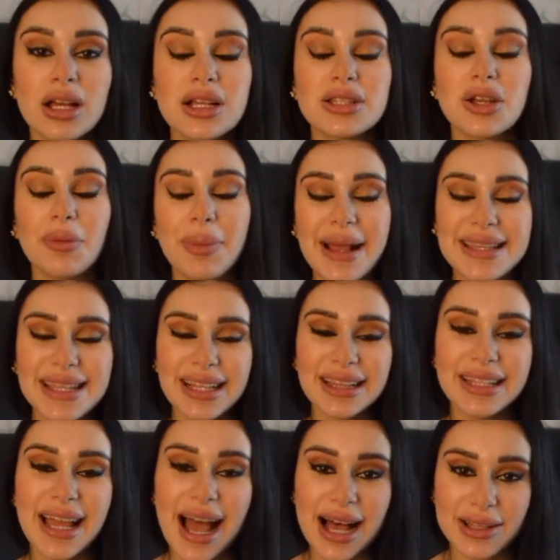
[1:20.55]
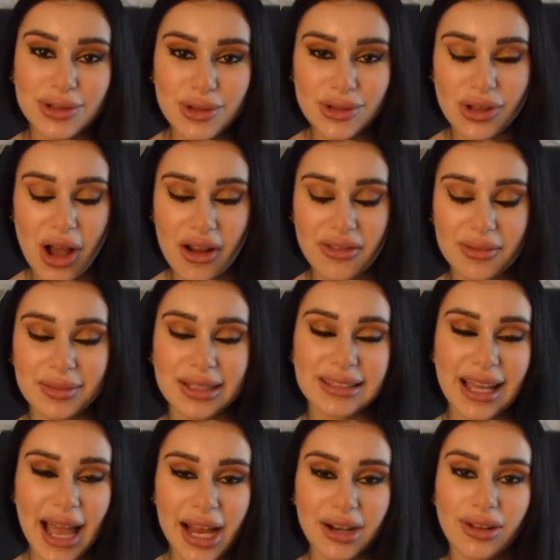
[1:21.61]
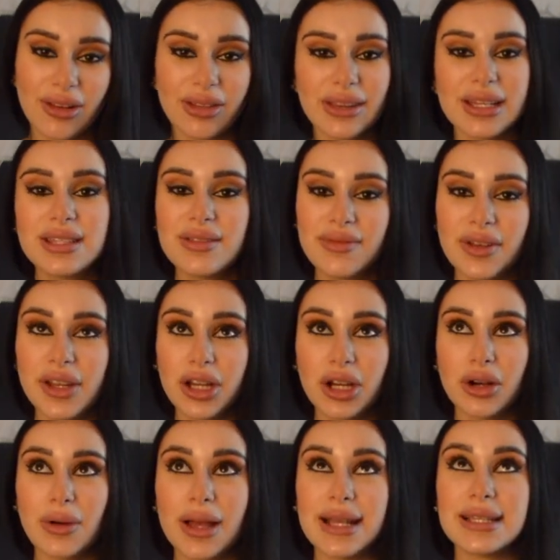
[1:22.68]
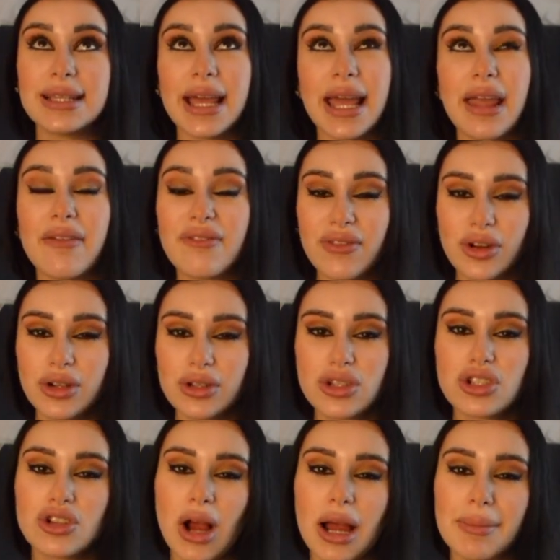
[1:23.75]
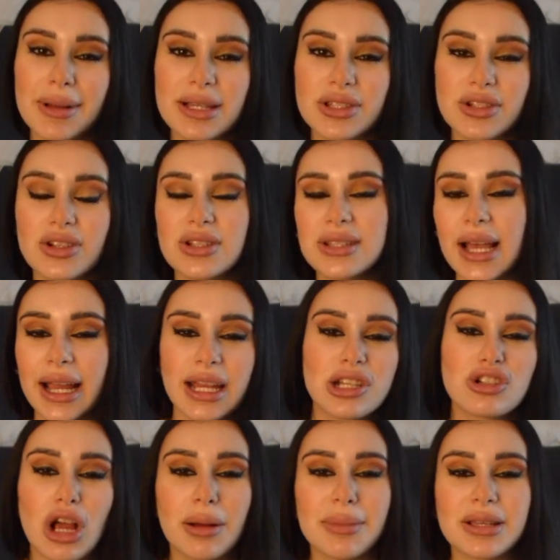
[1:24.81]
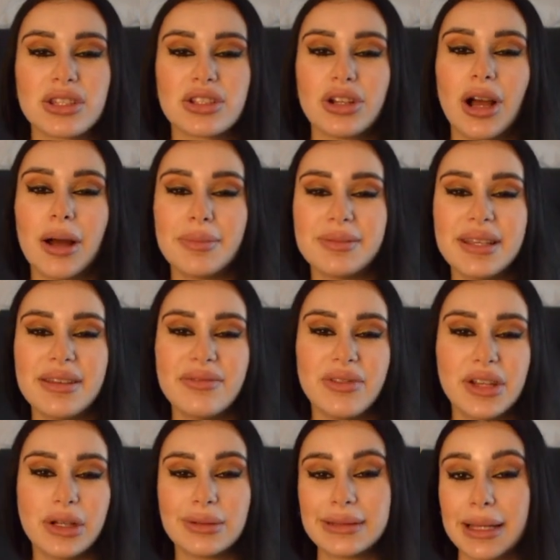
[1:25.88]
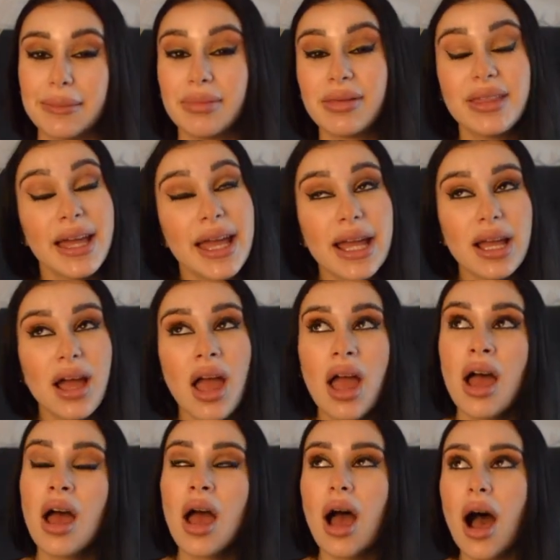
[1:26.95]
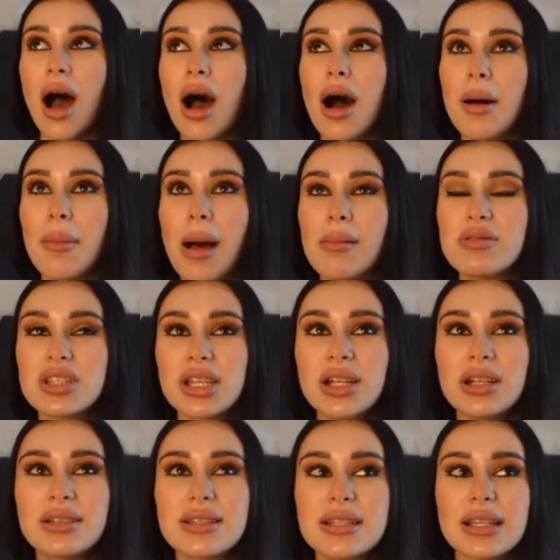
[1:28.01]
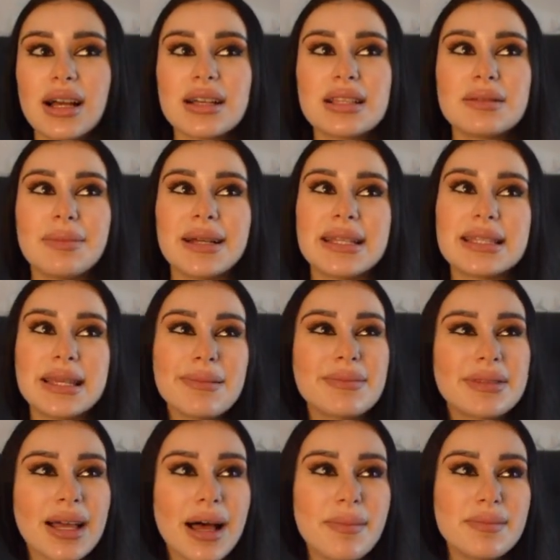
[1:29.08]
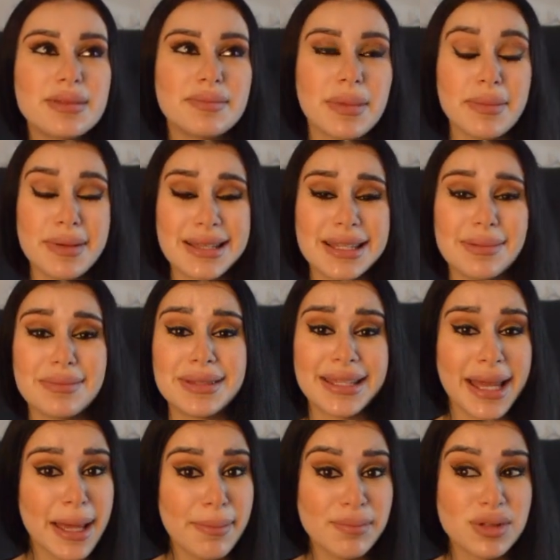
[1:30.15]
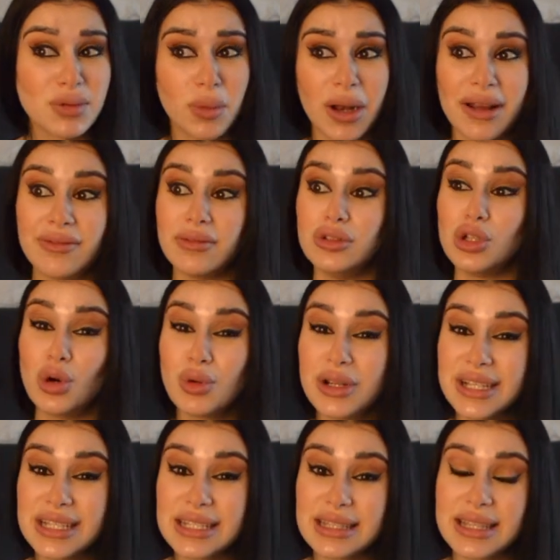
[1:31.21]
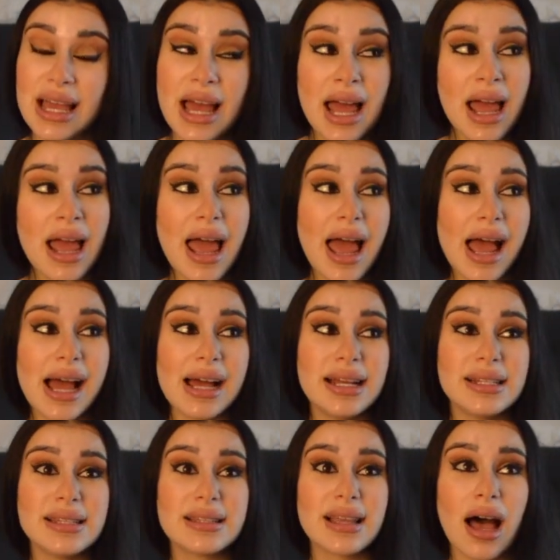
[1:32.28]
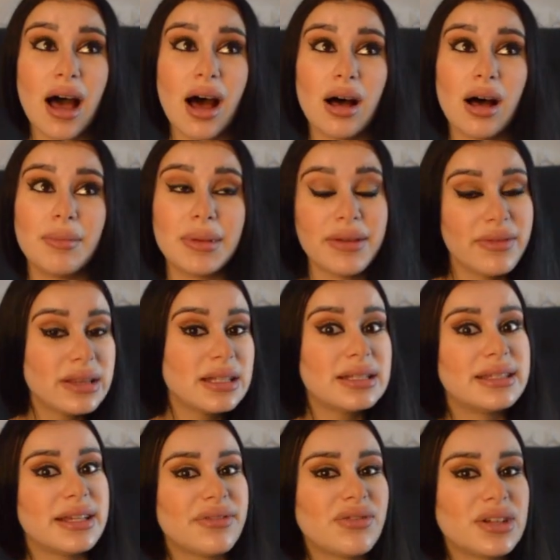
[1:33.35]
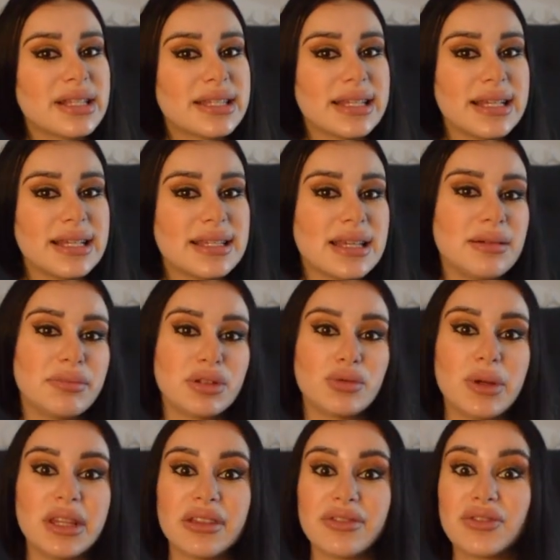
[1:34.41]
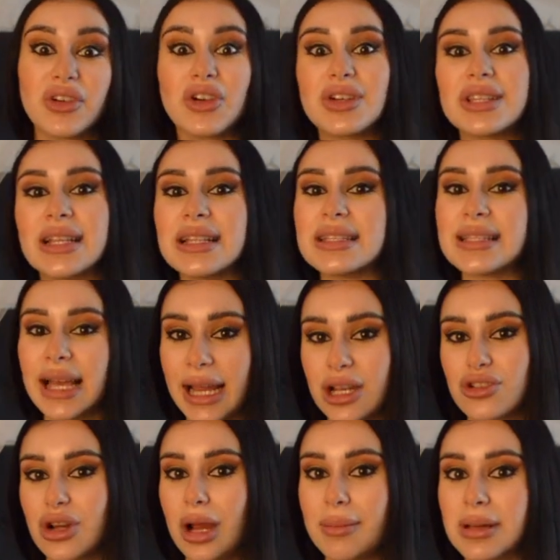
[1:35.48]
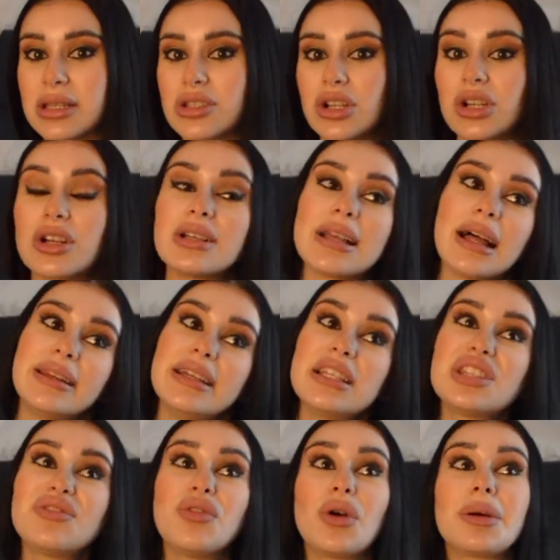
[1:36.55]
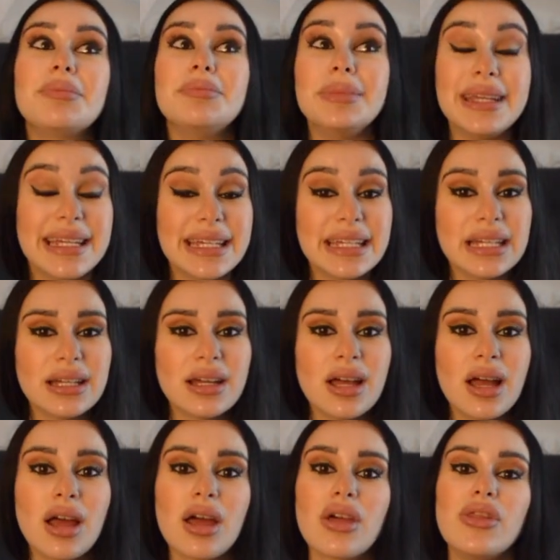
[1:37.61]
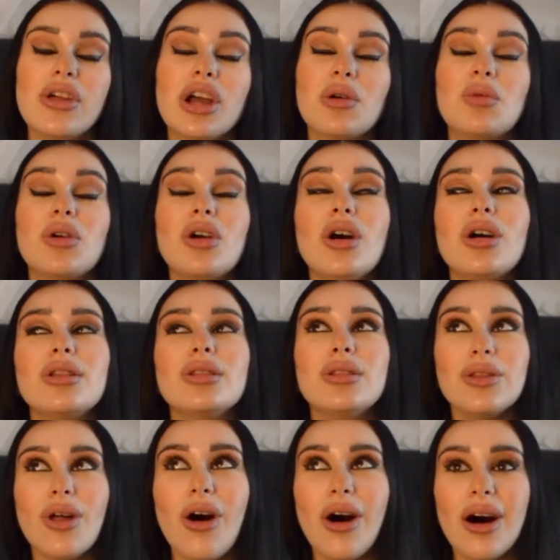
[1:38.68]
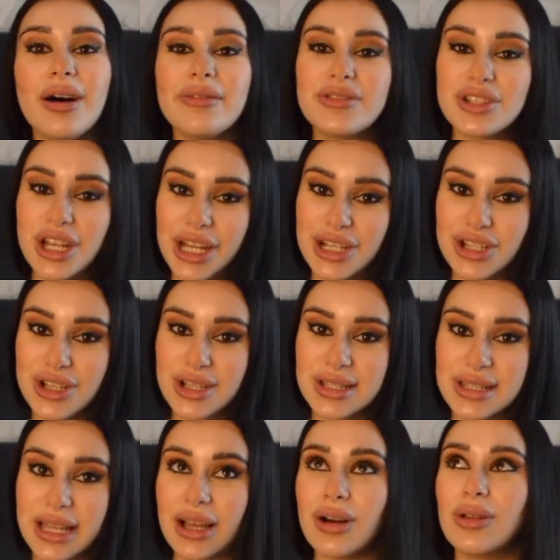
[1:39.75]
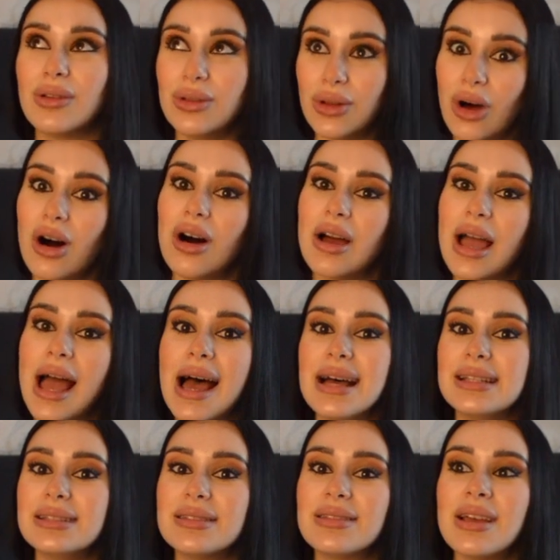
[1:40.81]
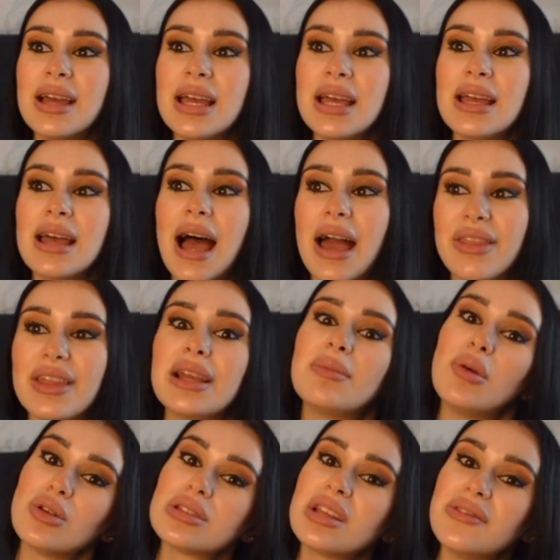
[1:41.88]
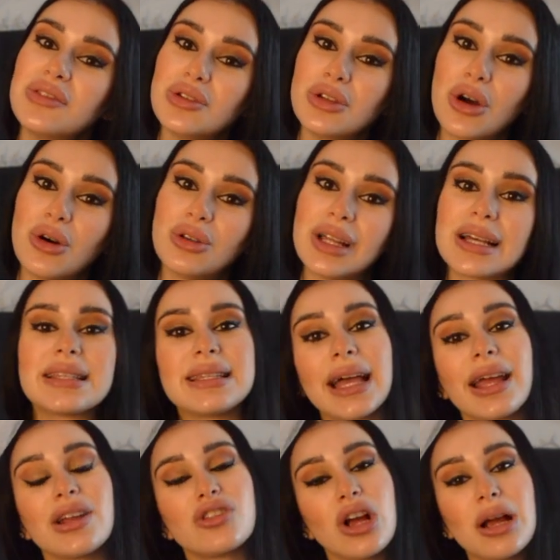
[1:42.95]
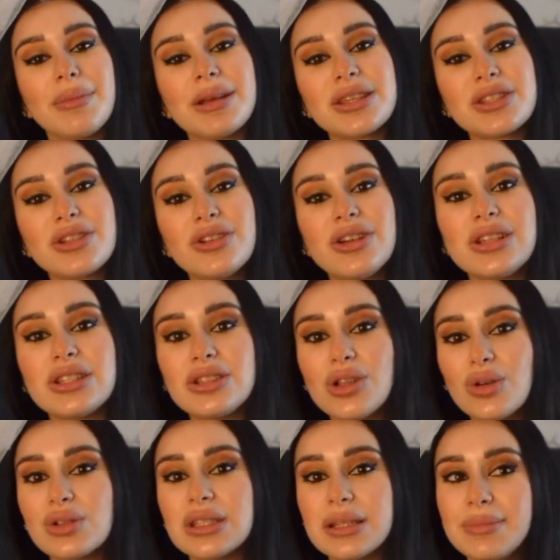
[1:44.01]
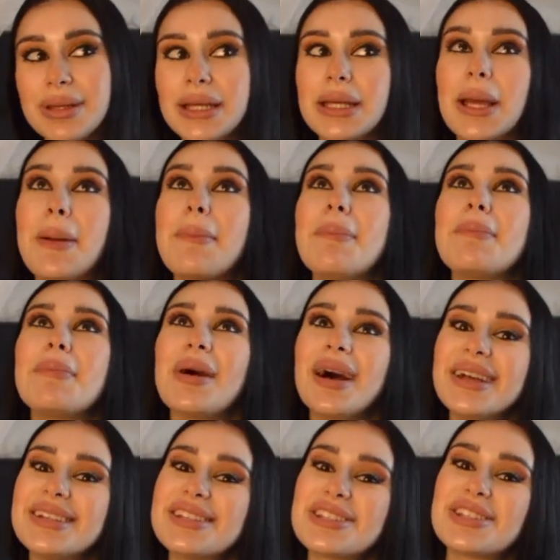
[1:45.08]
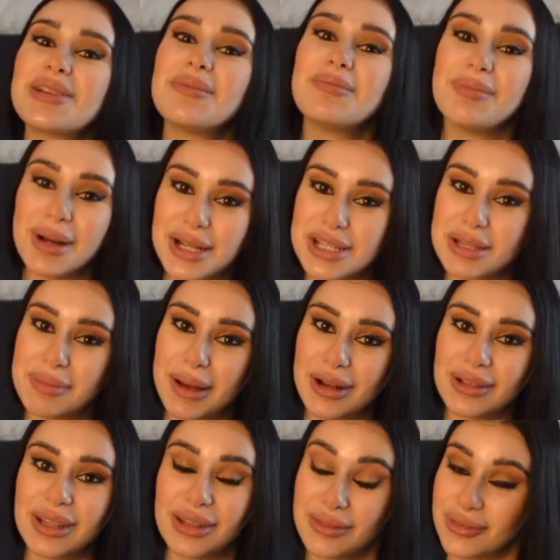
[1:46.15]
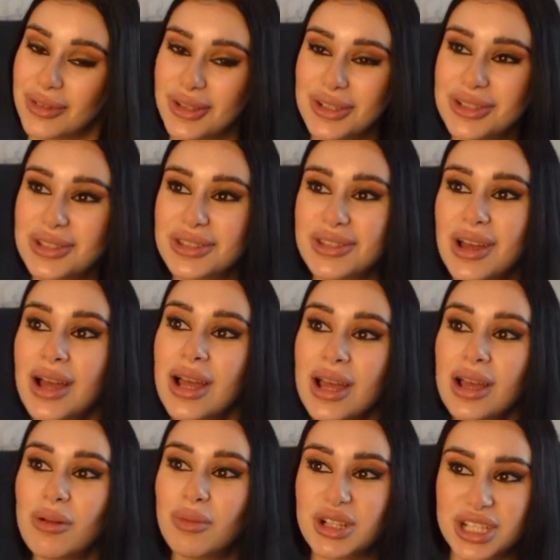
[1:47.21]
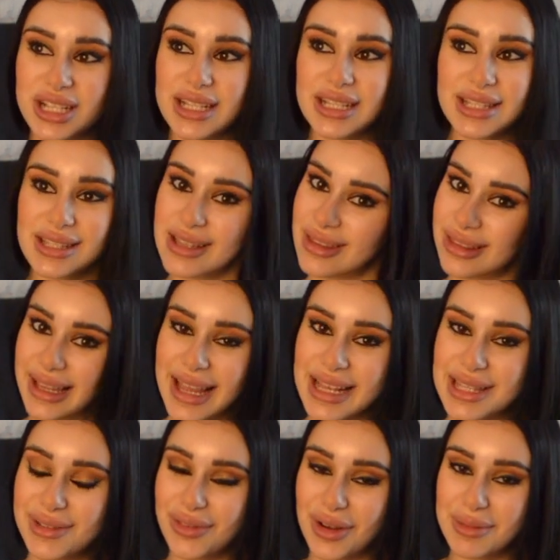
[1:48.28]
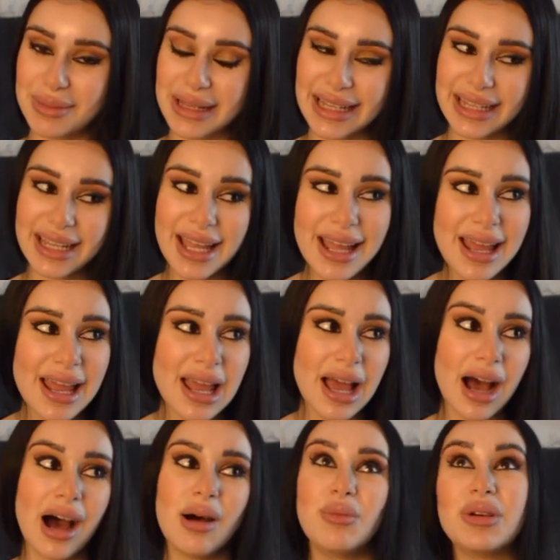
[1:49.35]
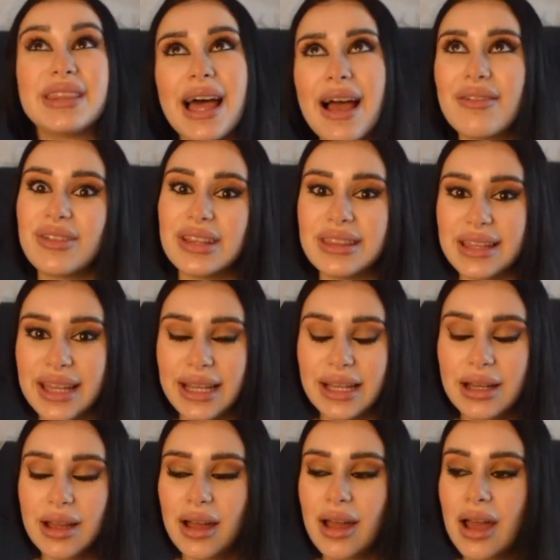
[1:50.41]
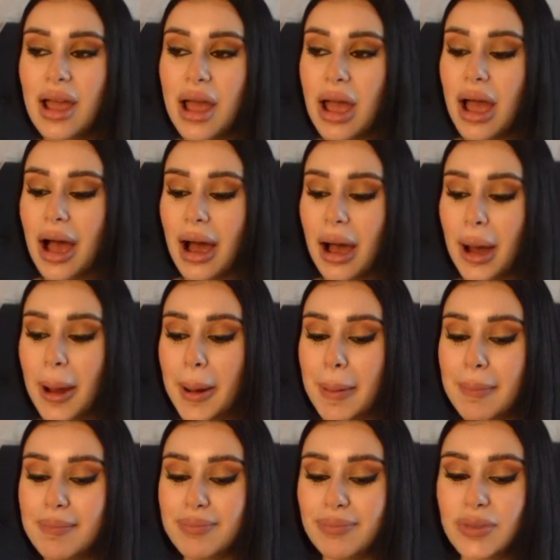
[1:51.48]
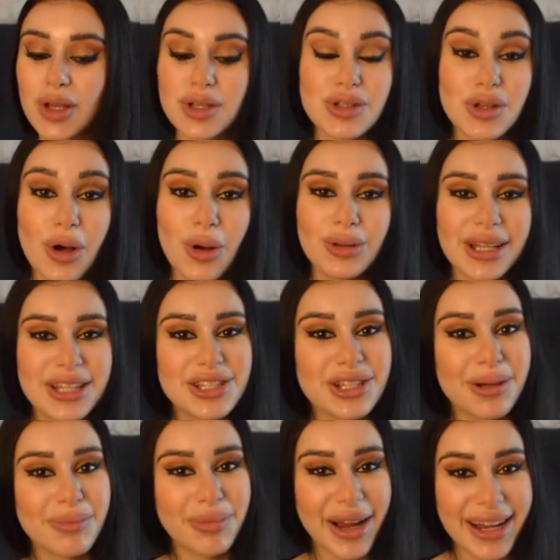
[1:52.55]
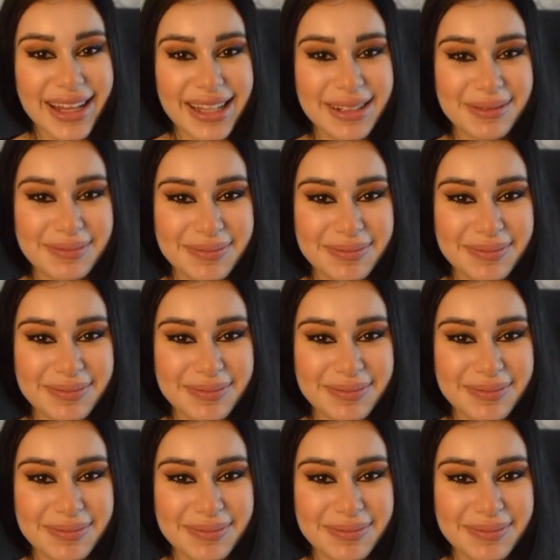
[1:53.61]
So basically, as you saw from the title, this video is a first trimester, second trimester update video type thing. I'm just going to discuss my symptoms, maybe some tips, what I've noticed, and even the differences in between the first and second trimester. Because at least for me, there were a lot of changes, like a lot. And I think most of you know that second trimester is known to be much, much better than the first, which is the case for me. With everything. So let's jump right in.